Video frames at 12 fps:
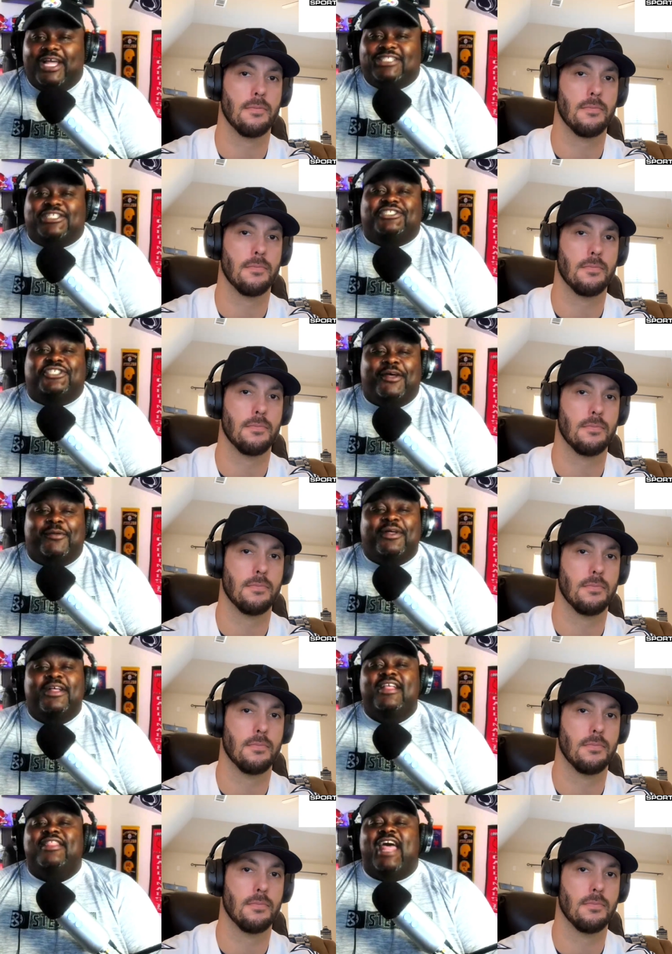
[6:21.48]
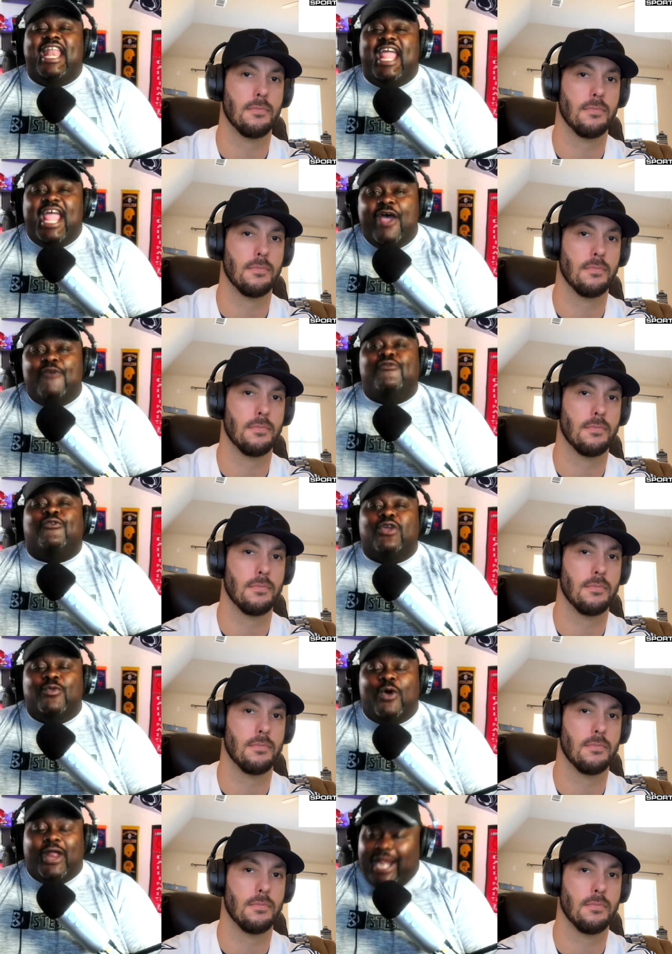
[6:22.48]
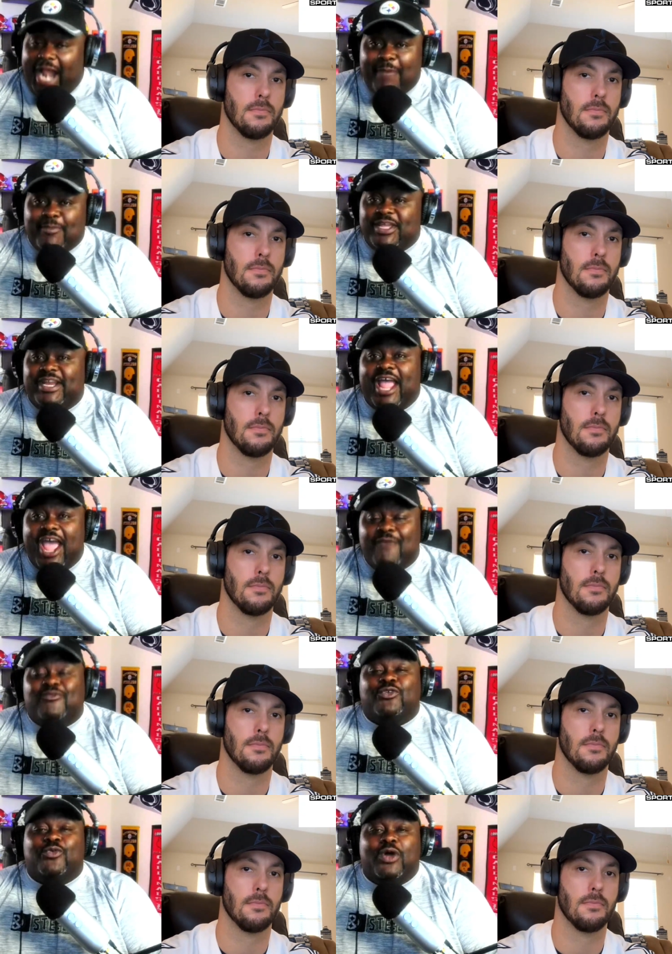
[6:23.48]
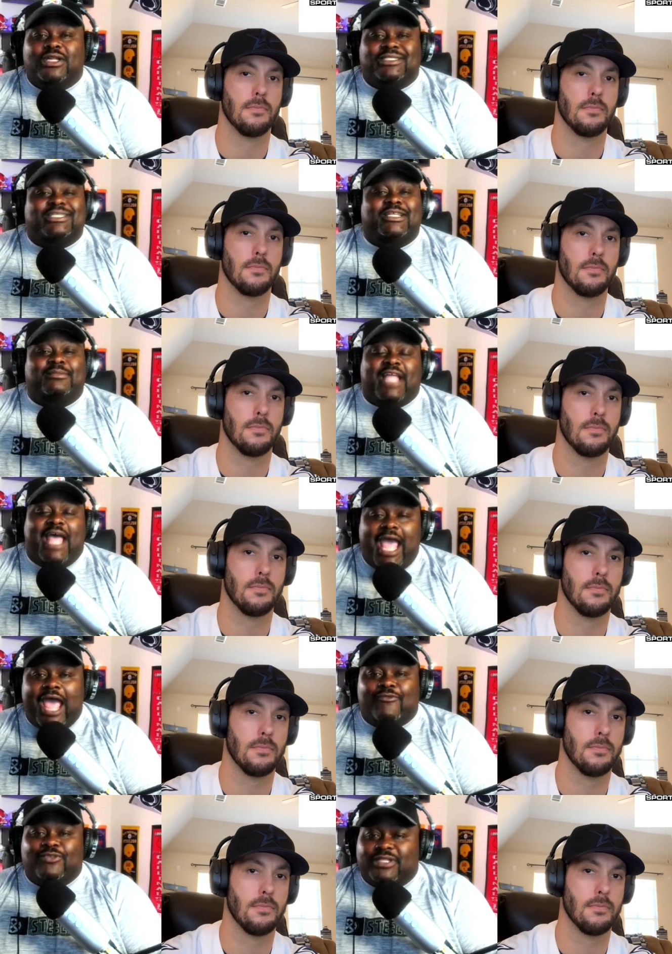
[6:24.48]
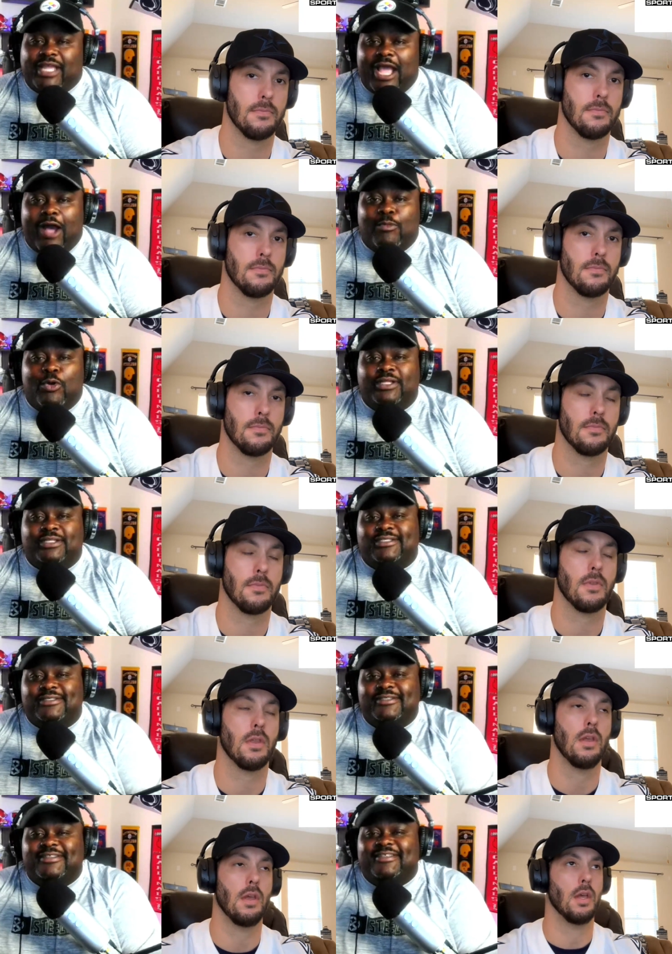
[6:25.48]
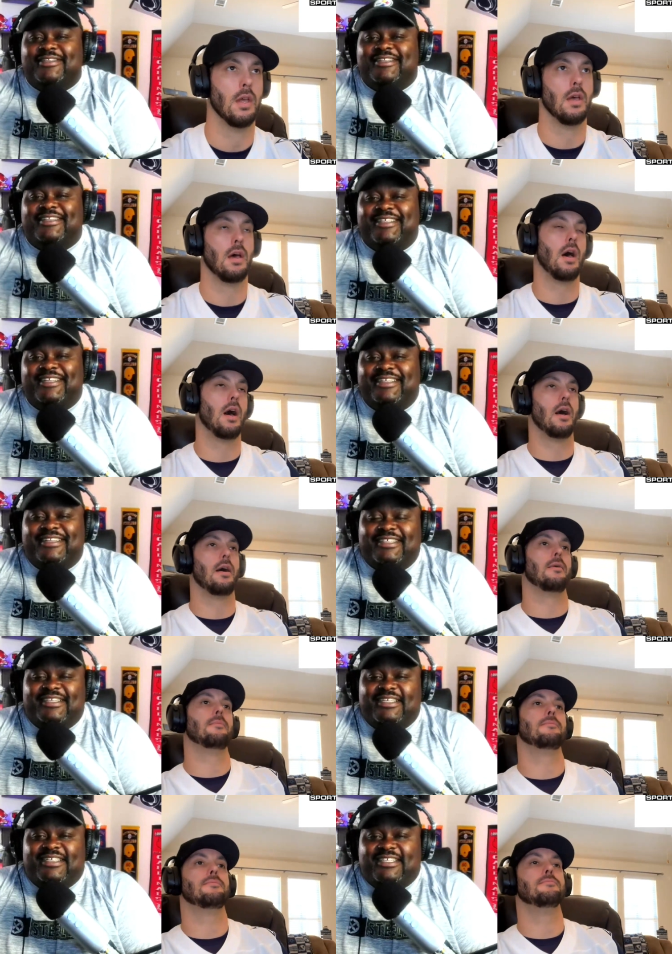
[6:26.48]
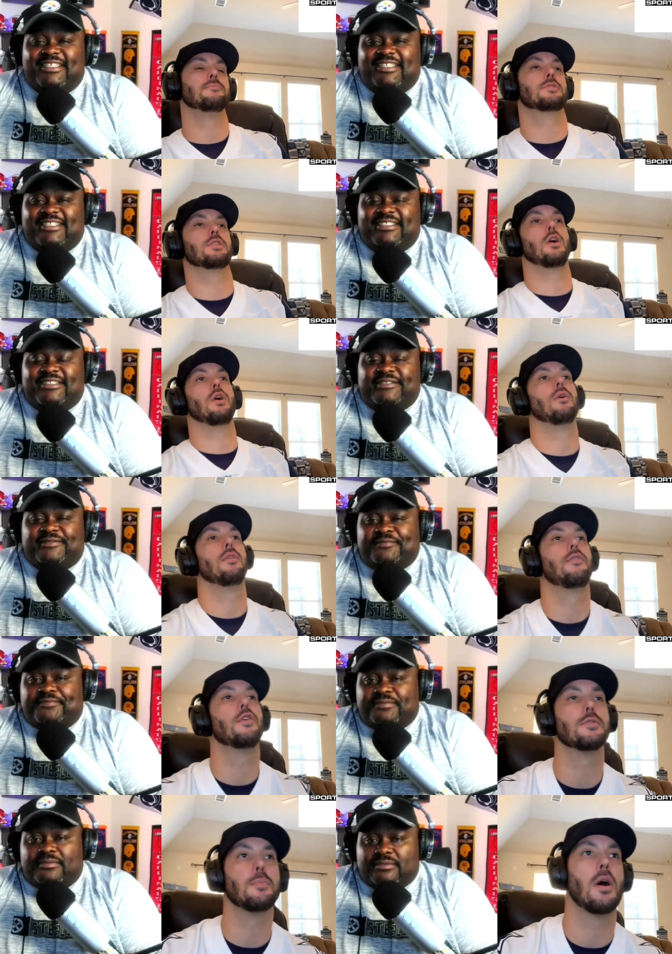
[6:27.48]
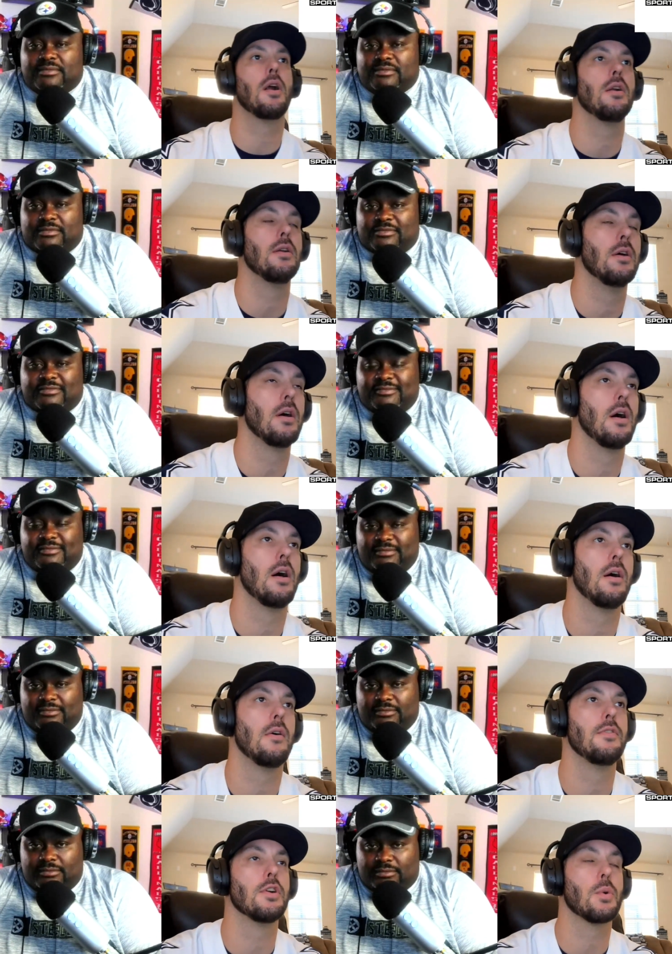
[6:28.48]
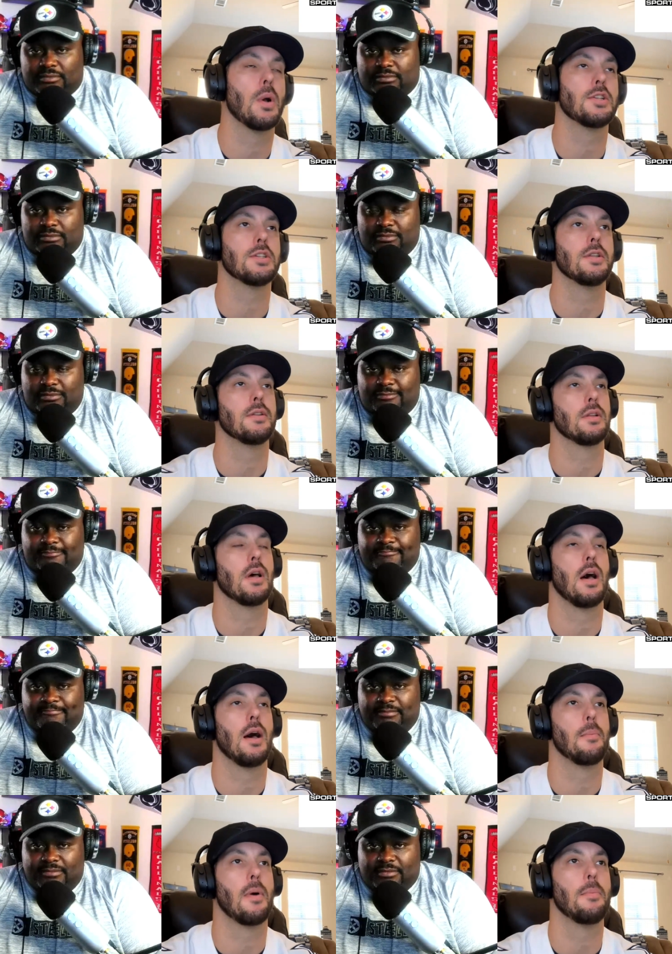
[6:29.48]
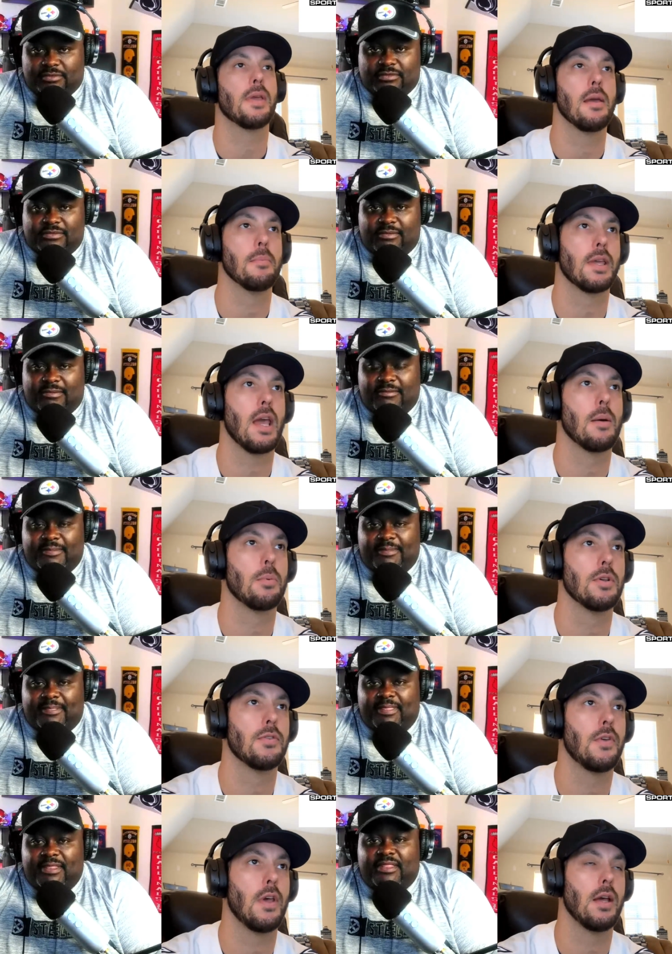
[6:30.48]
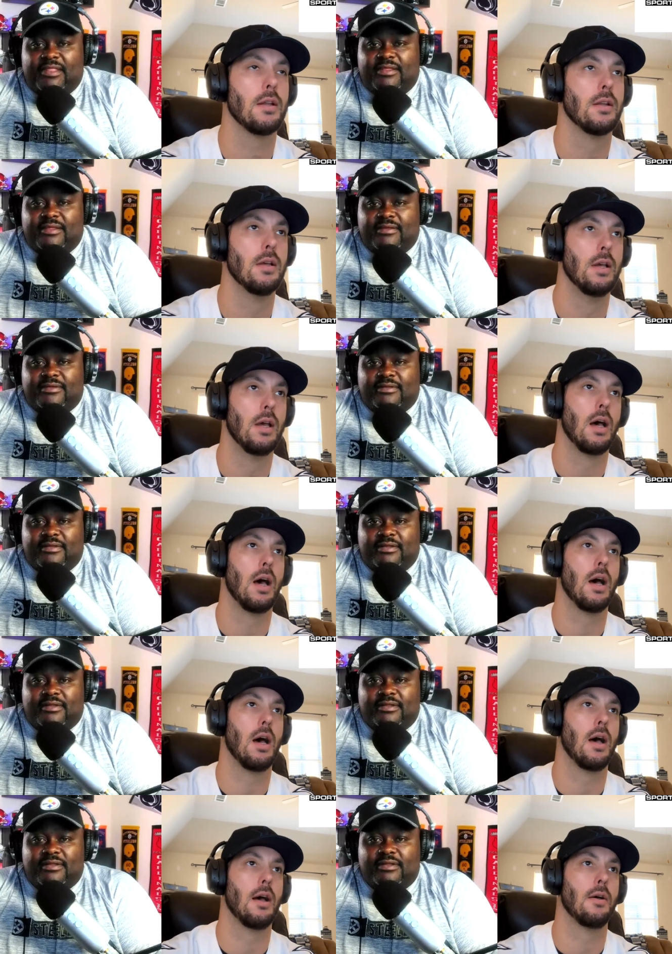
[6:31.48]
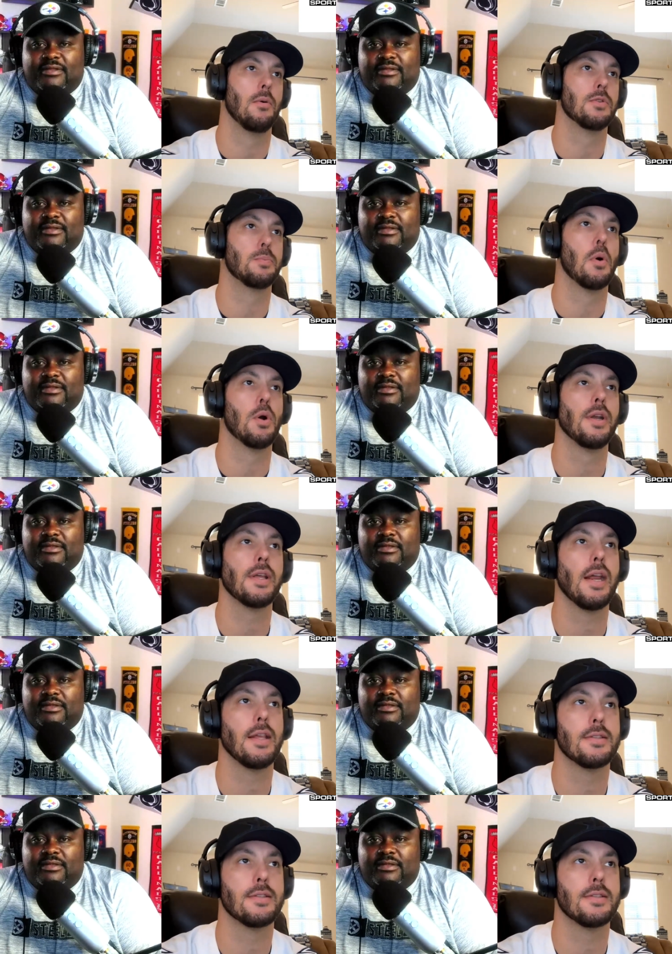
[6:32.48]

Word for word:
Speaker 1: relationship that everyone, and I mean everyone, seems to have with the Cowboys.
Speaker 2: Um, so the first part of your question, um, I became a Cowboys fan. Uh, was